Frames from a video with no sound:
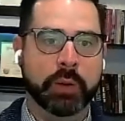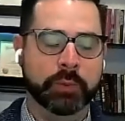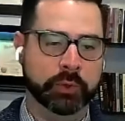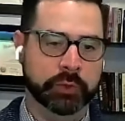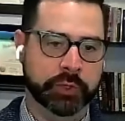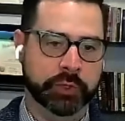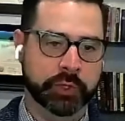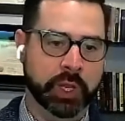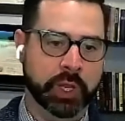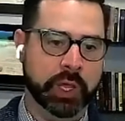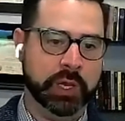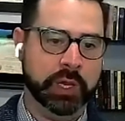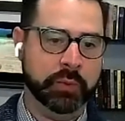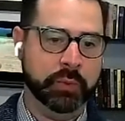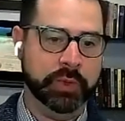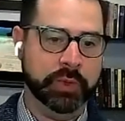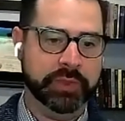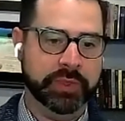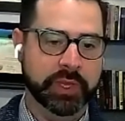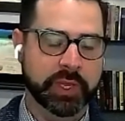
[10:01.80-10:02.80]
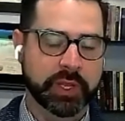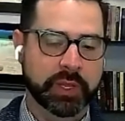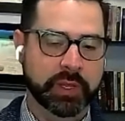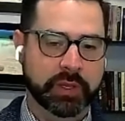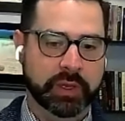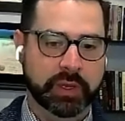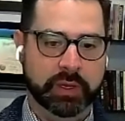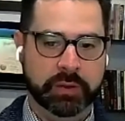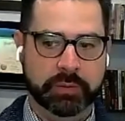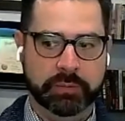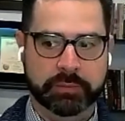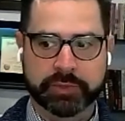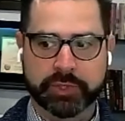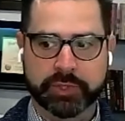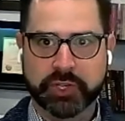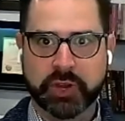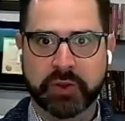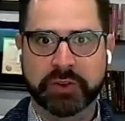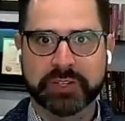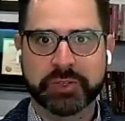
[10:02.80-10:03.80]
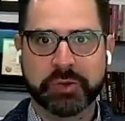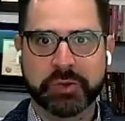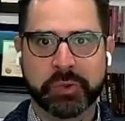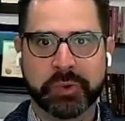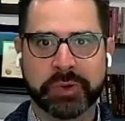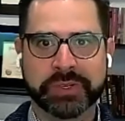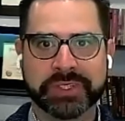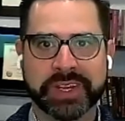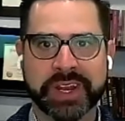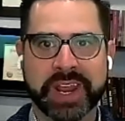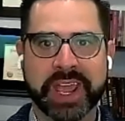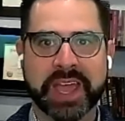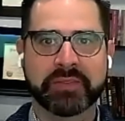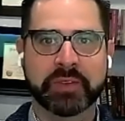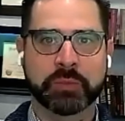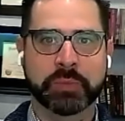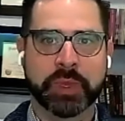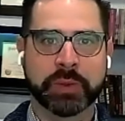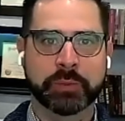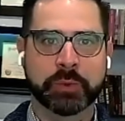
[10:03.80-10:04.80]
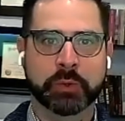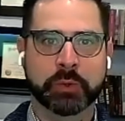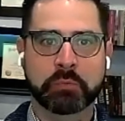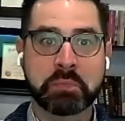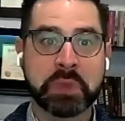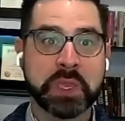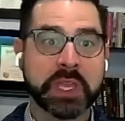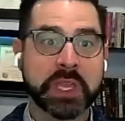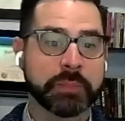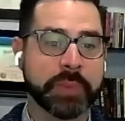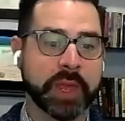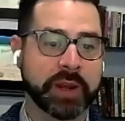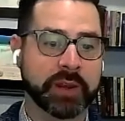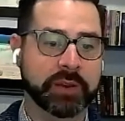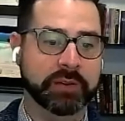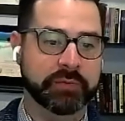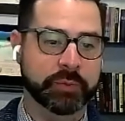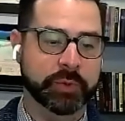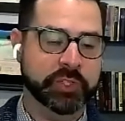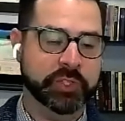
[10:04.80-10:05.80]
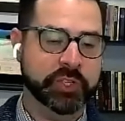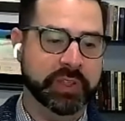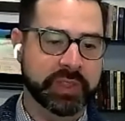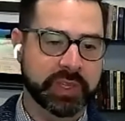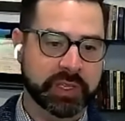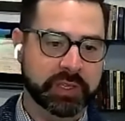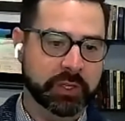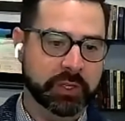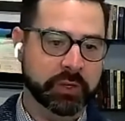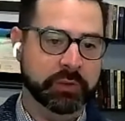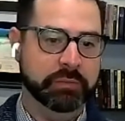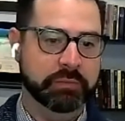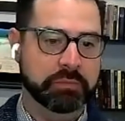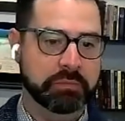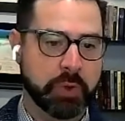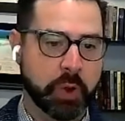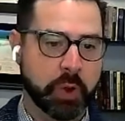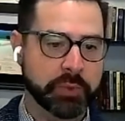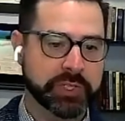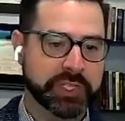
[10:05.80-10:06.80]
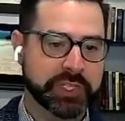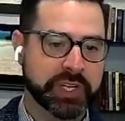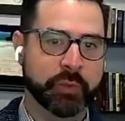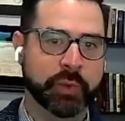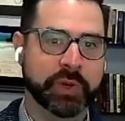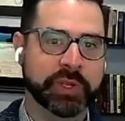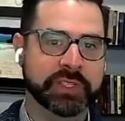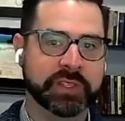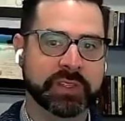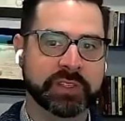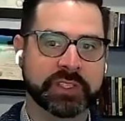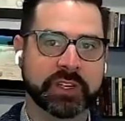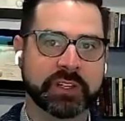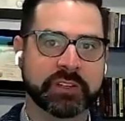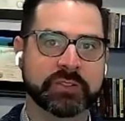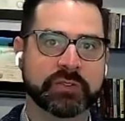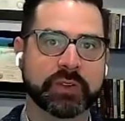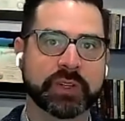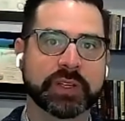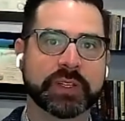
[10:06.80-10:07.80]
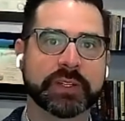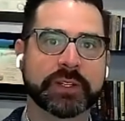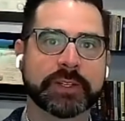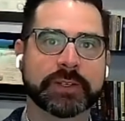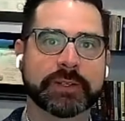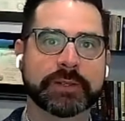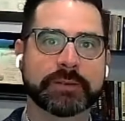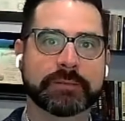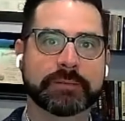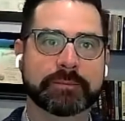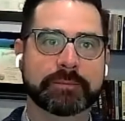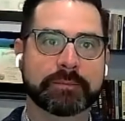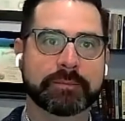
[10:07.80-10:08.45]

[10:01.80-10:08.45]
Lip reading: Phenomenal. Good luck with sharing scores and having people be competitive, which I think, almost everyone is in this industry.